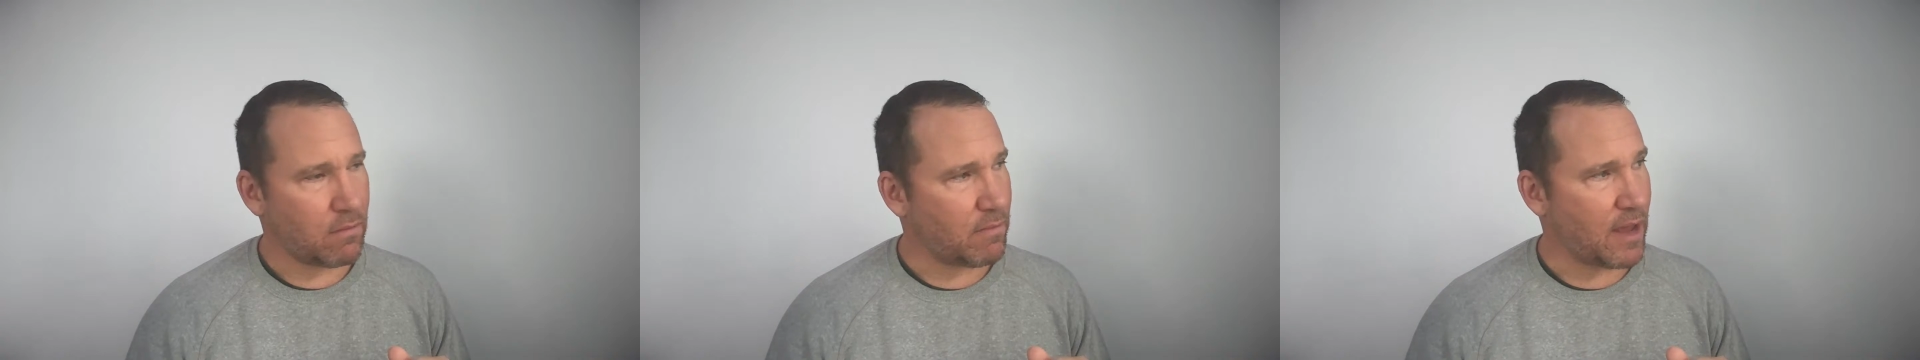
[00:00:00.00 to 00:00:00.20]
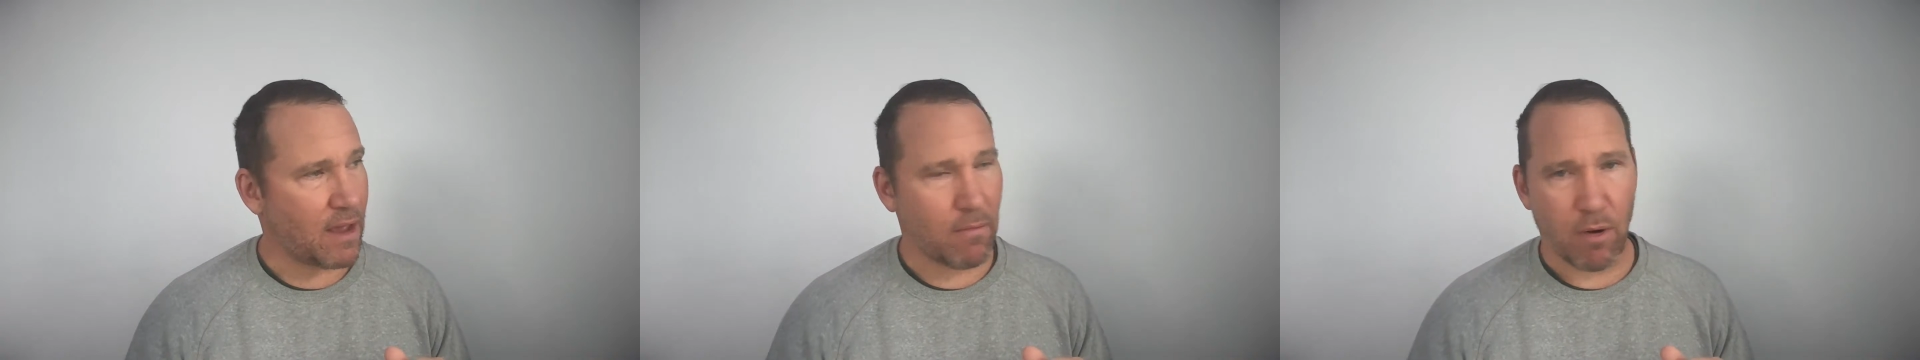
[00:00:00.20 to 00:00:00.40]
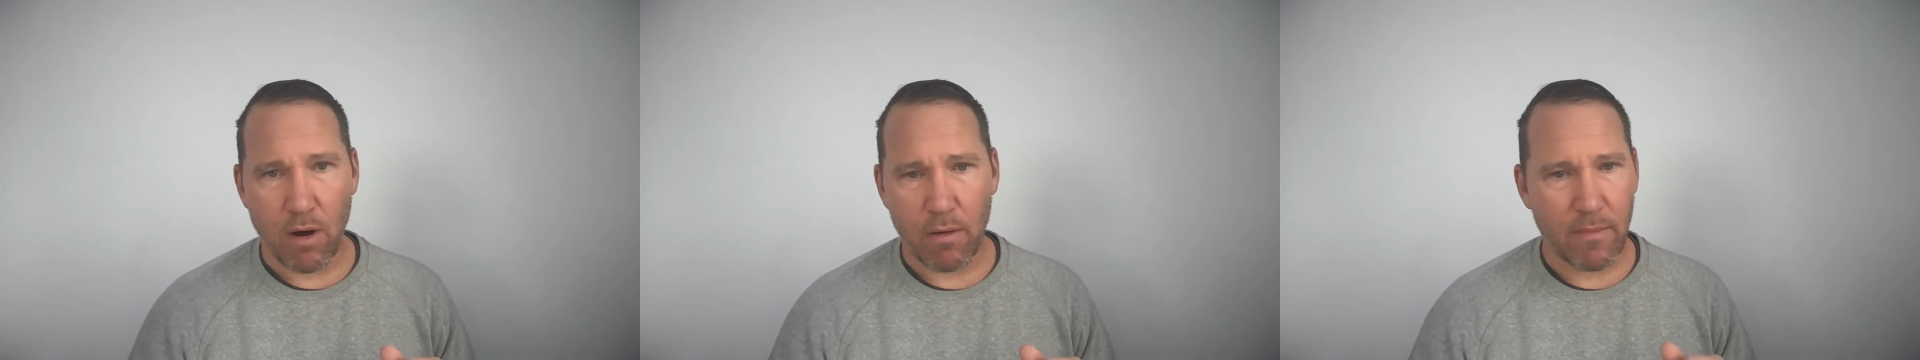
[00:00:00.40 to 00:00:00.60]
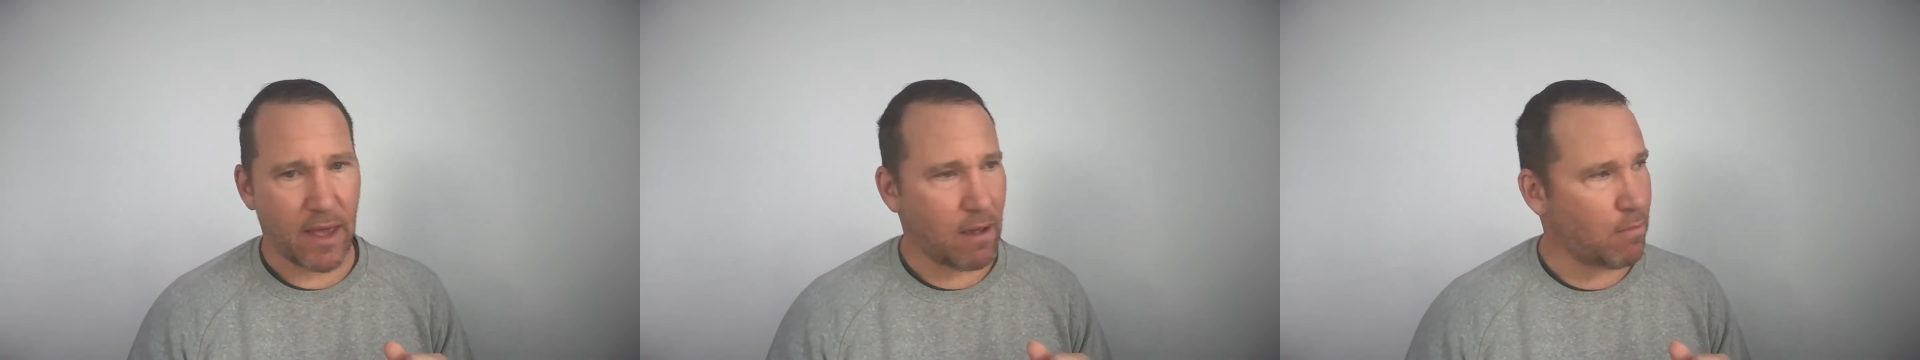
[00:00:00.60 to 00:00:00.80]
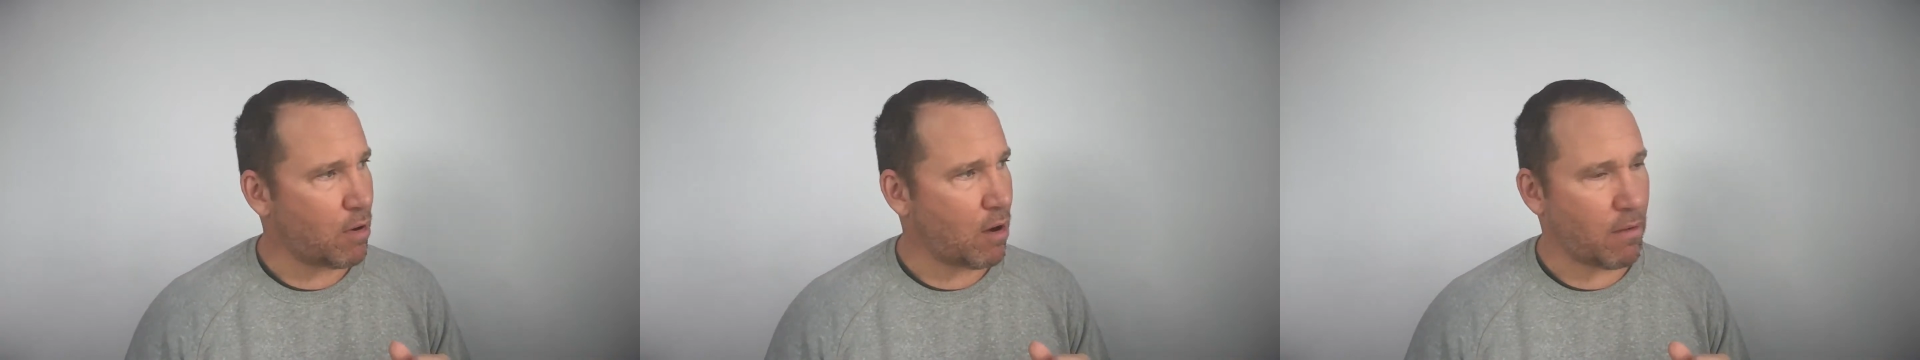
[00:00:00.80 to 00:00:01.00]
man ball,
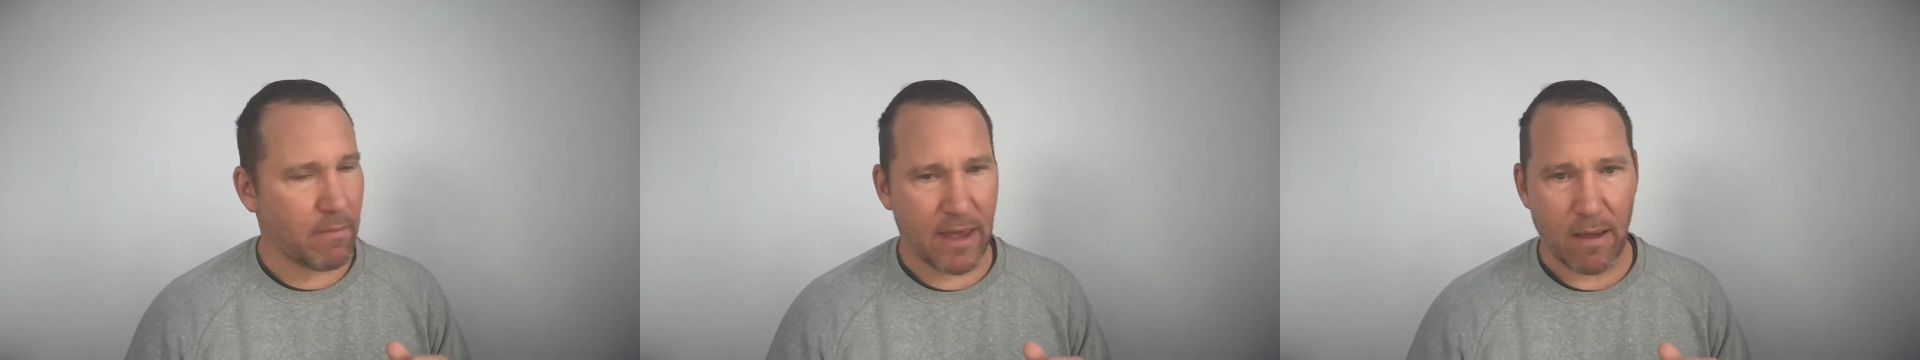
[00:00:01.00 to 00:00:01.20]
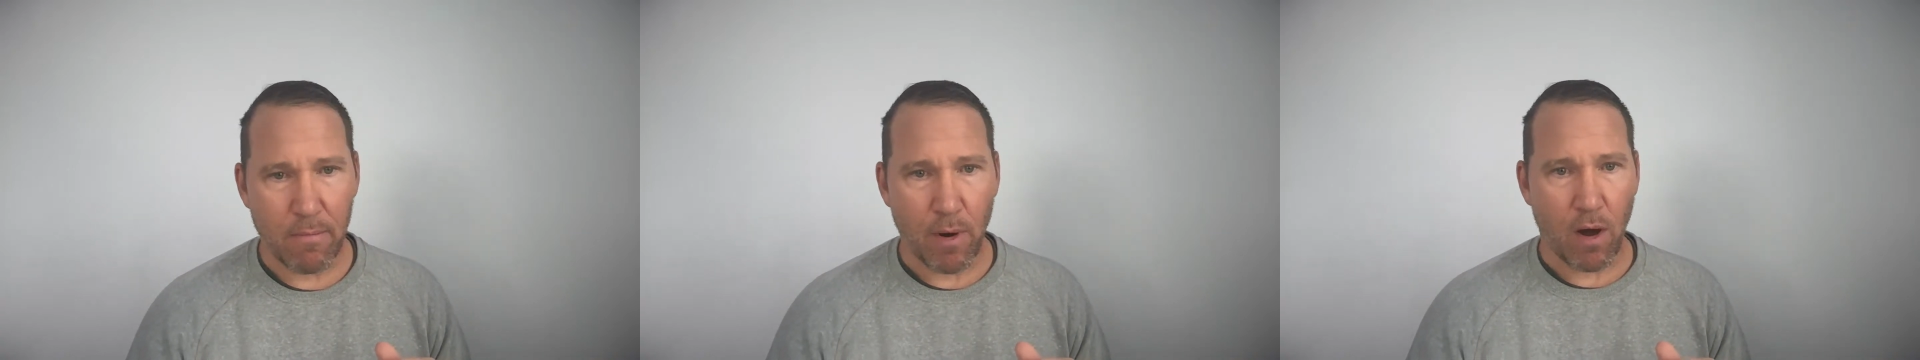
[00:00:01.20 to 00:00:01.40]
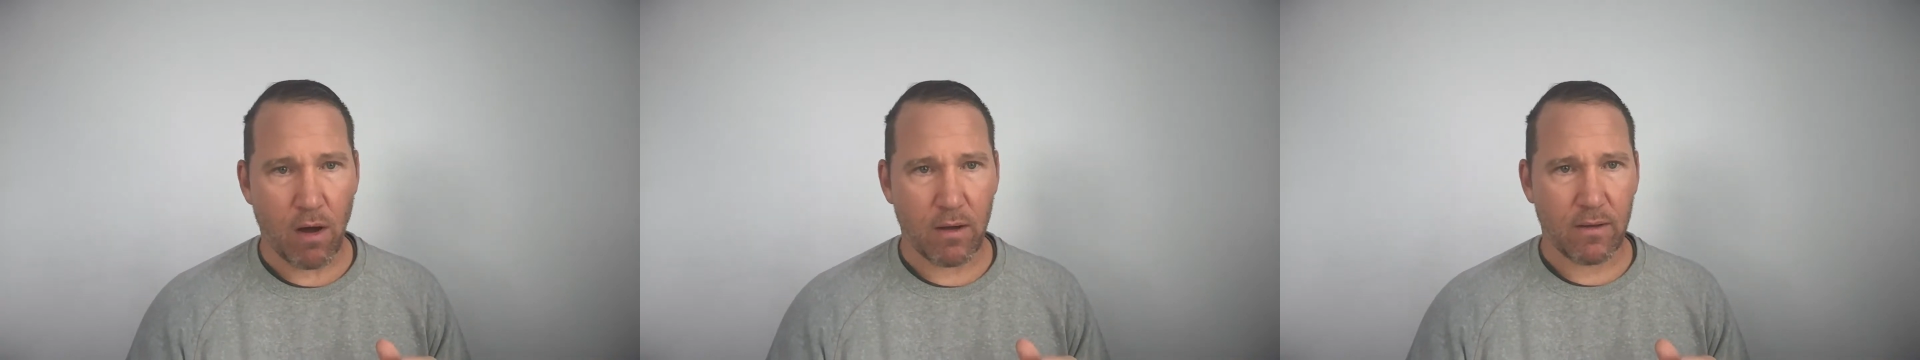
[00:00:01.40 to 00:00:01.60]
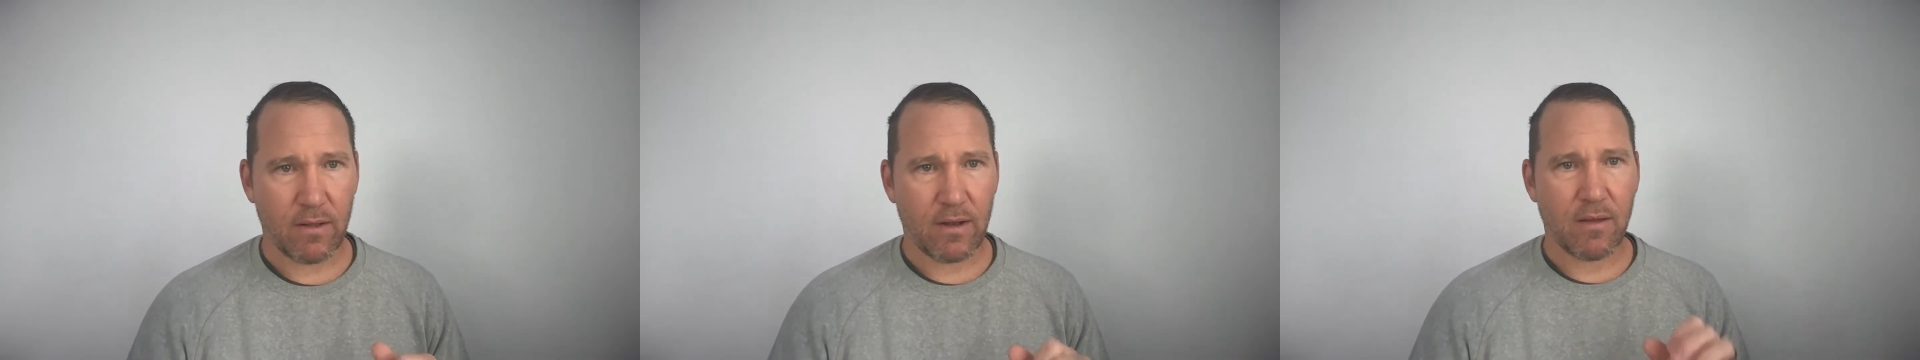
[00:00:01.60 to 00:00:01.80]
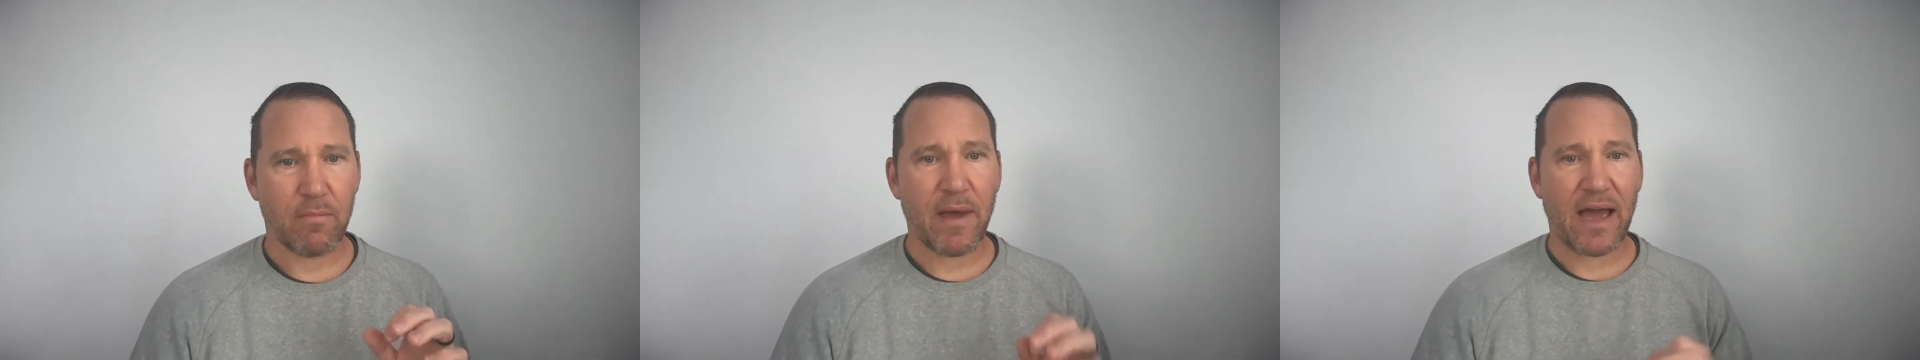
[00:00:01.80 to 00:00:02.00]
man ball, man ball,
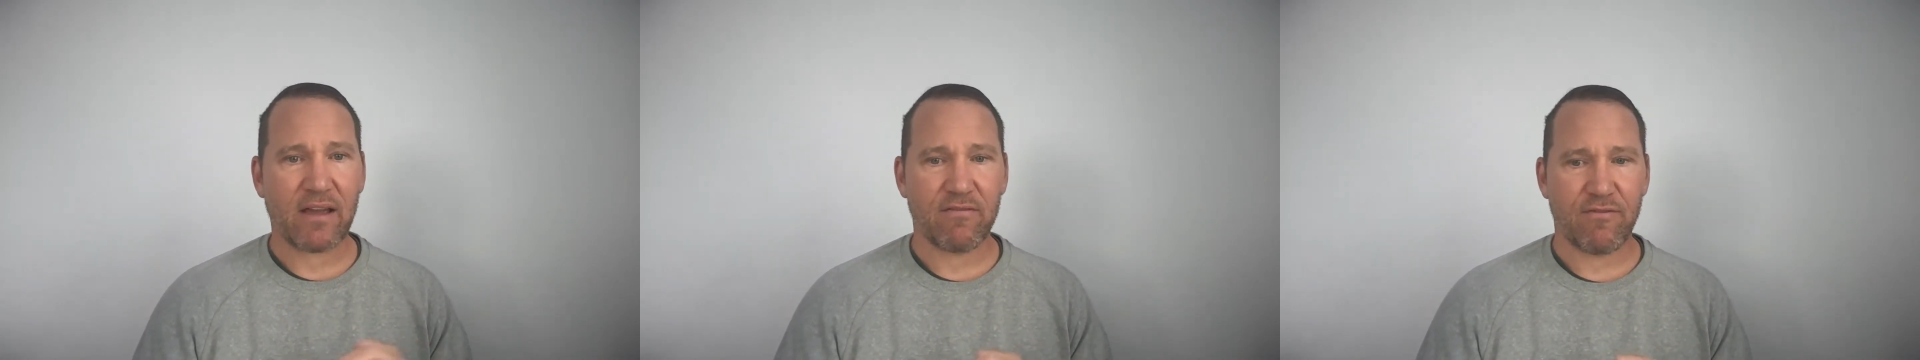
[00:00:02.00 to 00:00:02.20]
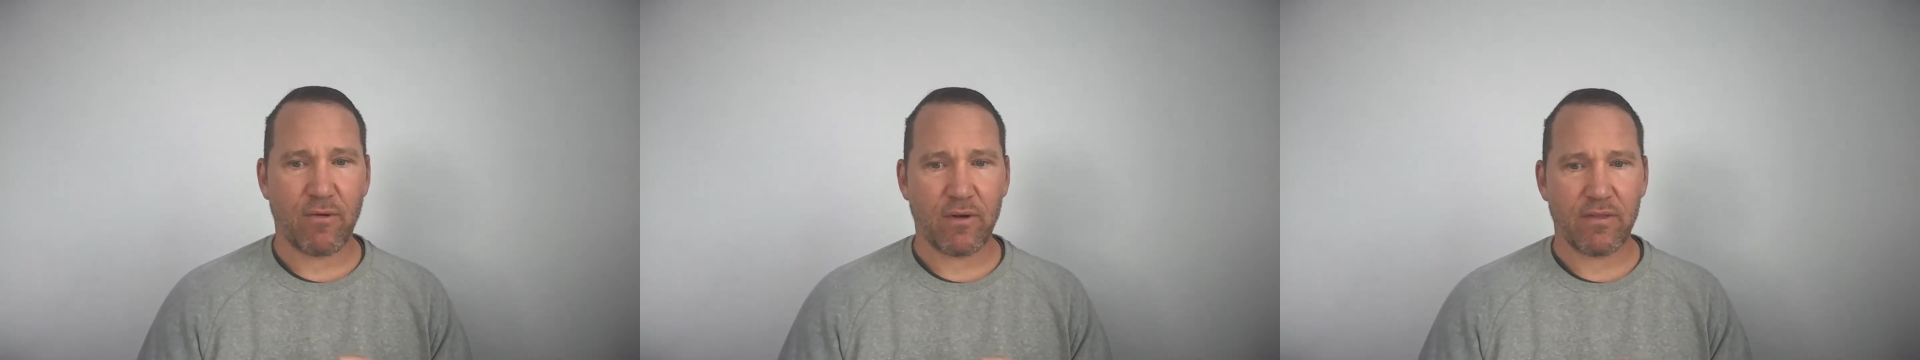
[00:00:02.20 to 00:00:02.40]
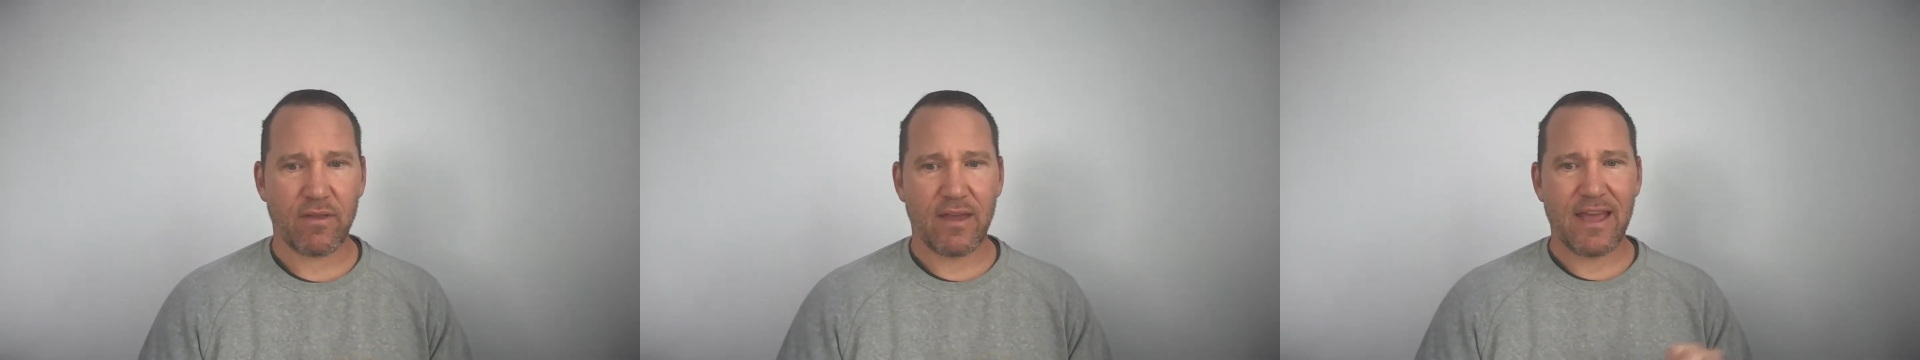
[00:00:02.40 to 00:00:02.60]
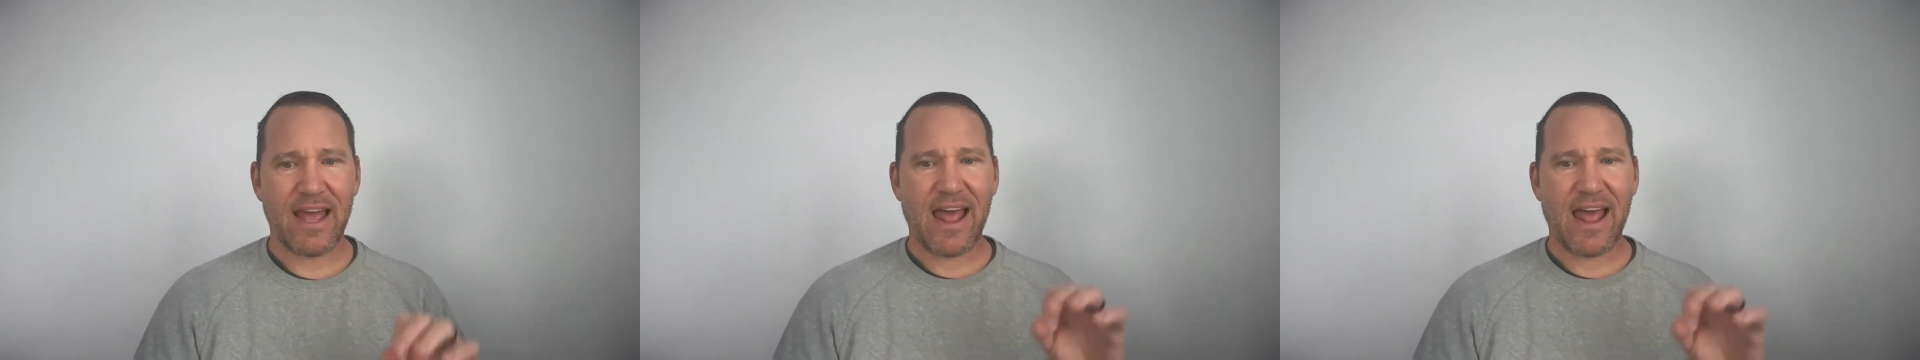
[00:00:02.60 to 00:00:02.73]
back and forth.